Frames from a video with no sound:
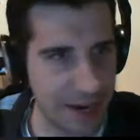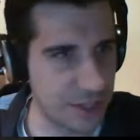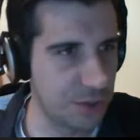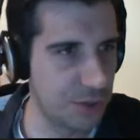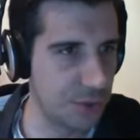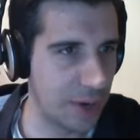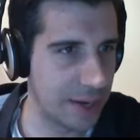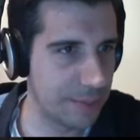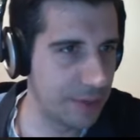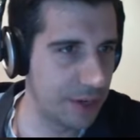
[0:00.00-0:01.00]
a to-do
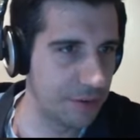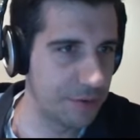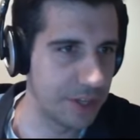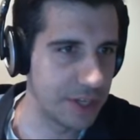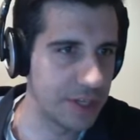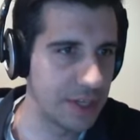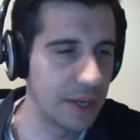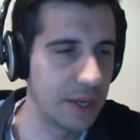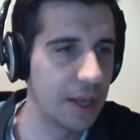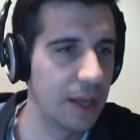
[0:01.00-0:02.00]
item here for this.
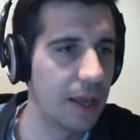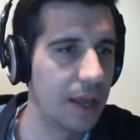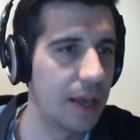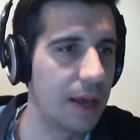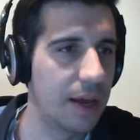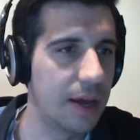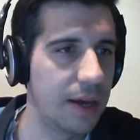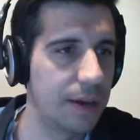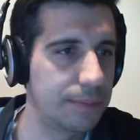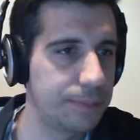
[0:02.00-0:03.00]

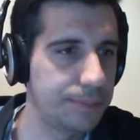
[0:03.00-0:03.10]
And